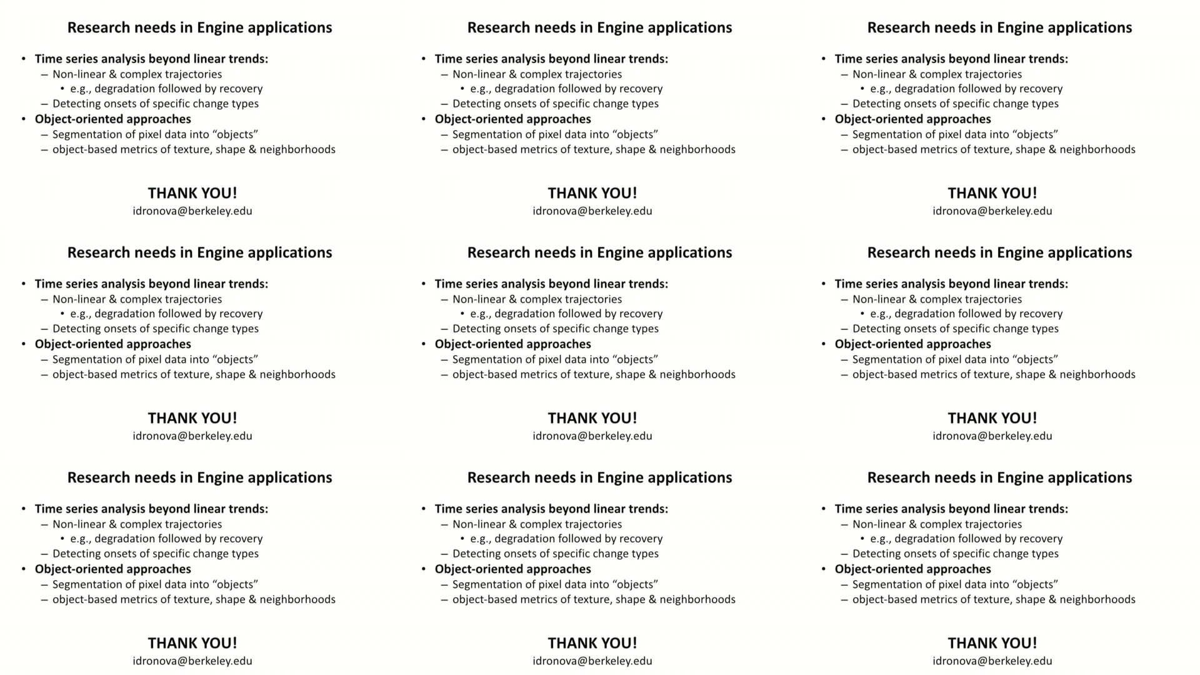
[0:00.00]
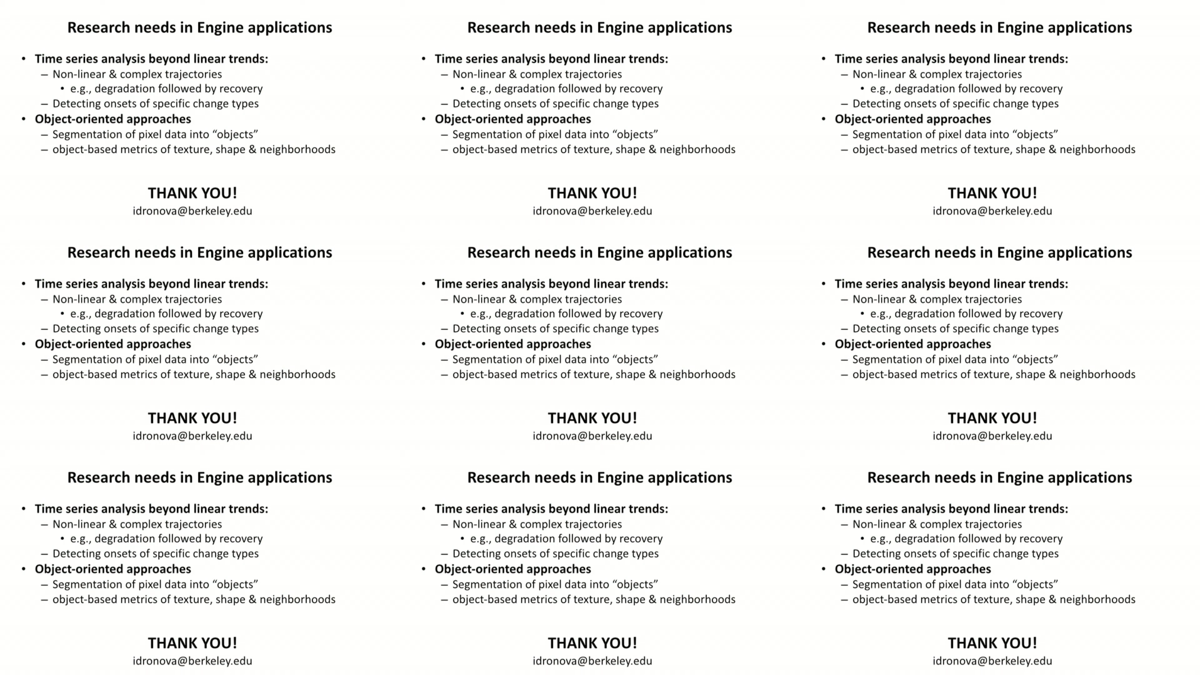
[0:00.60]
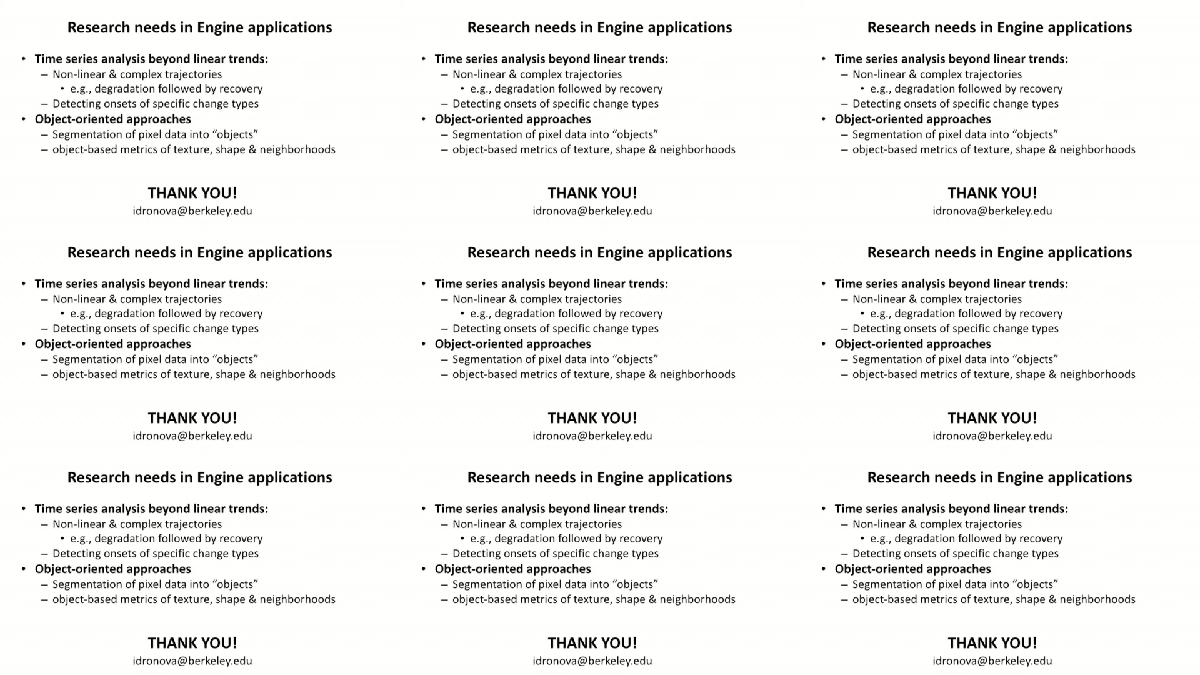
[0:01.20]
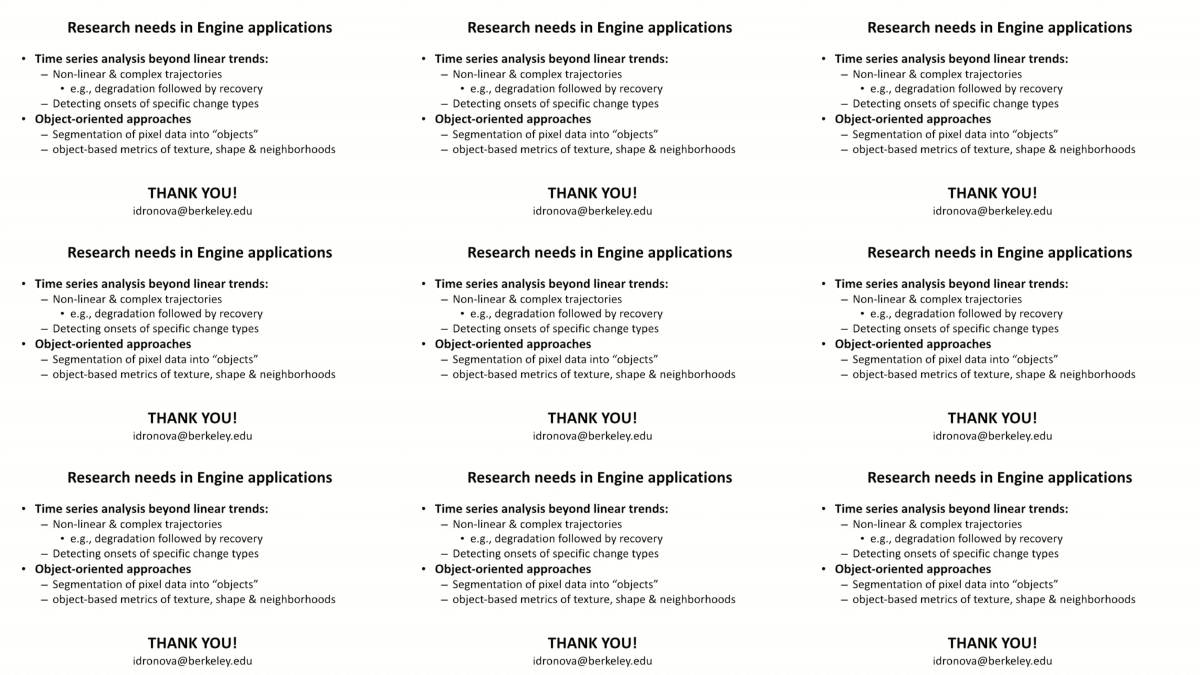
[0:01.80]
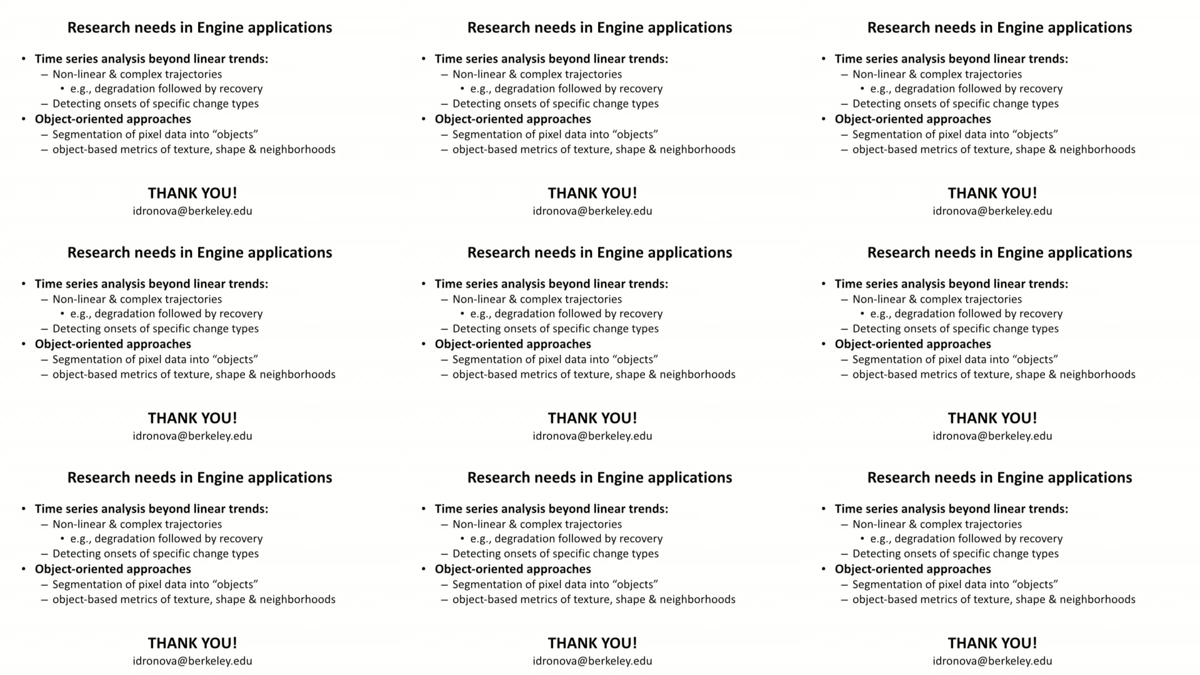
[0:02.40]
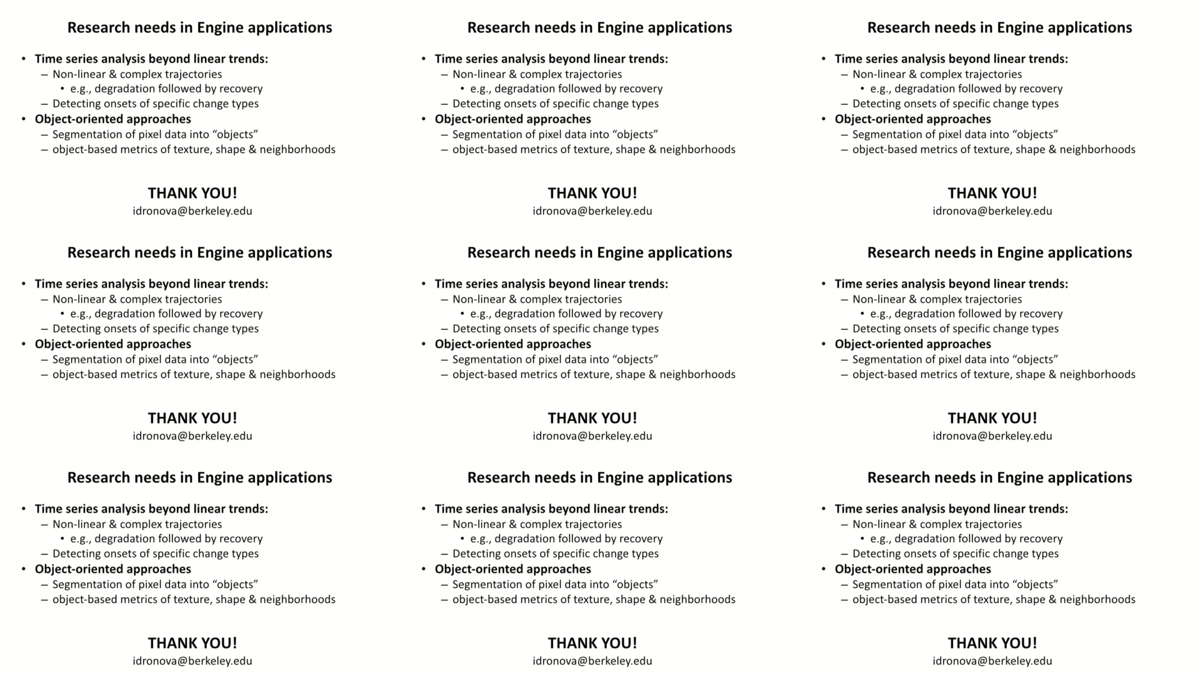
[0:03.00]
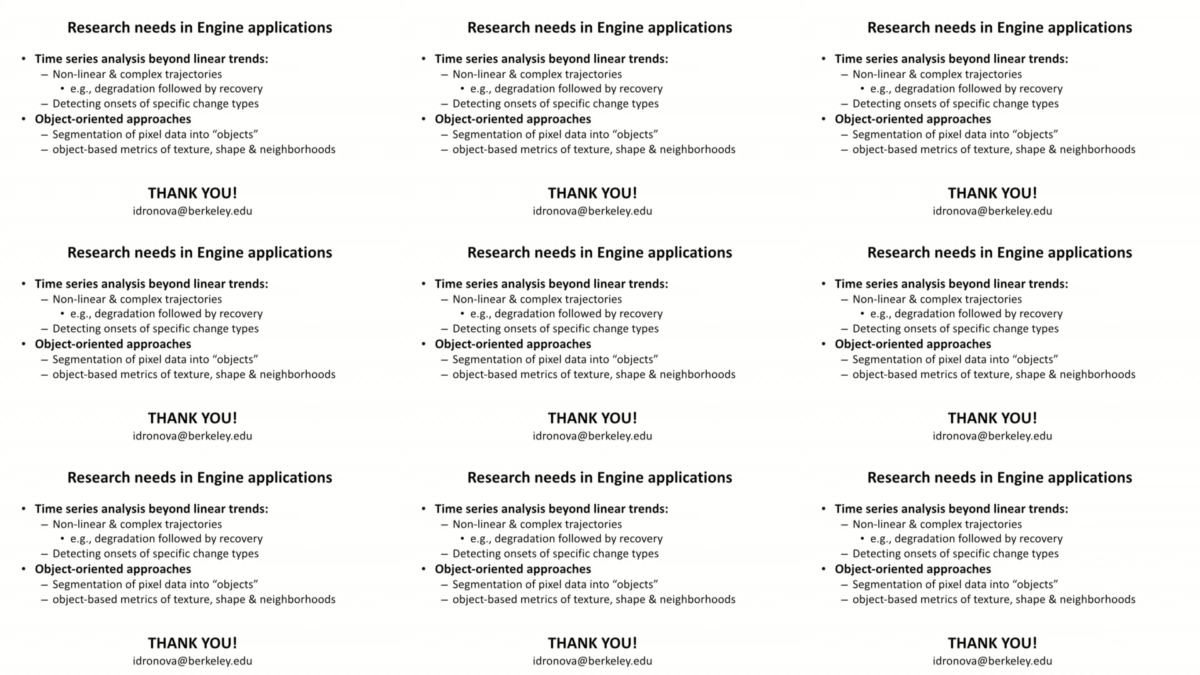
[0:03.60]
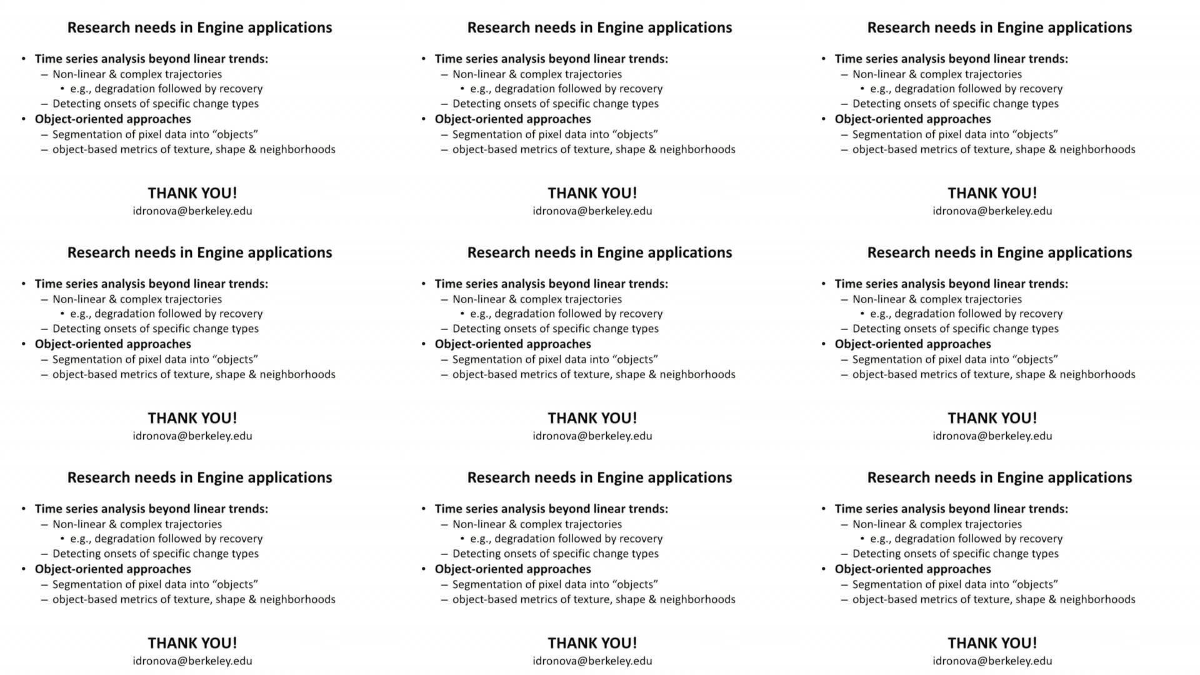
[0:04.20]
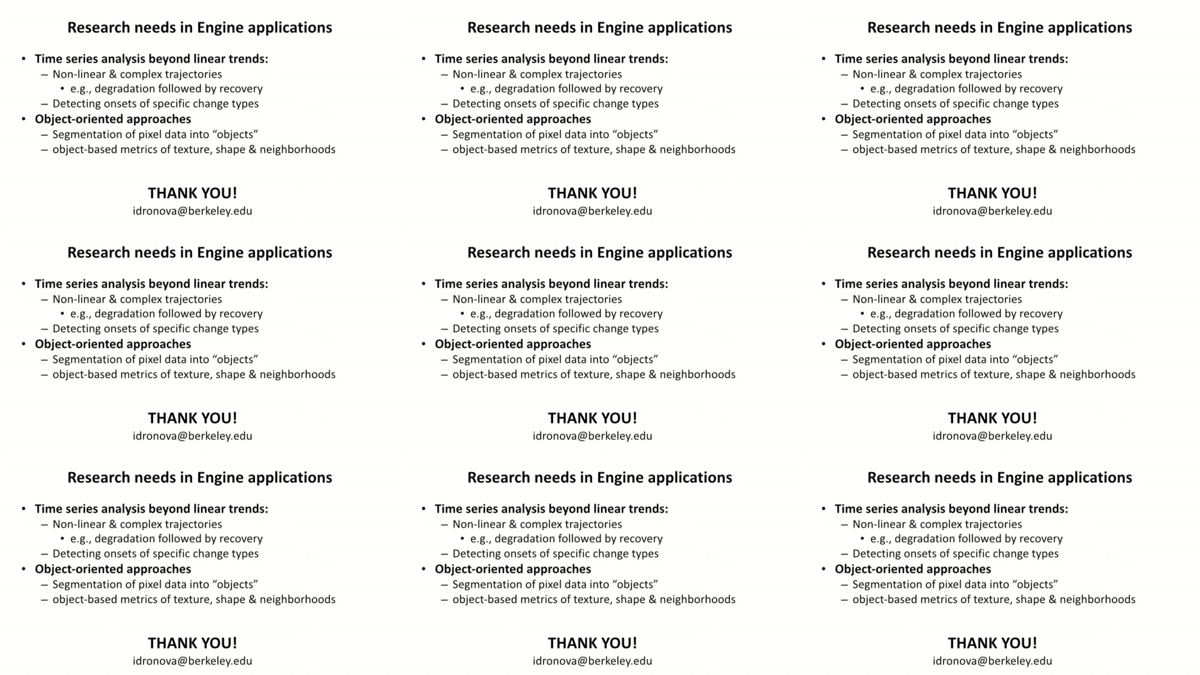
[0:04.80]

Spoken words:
Nobody's mouth can be seen.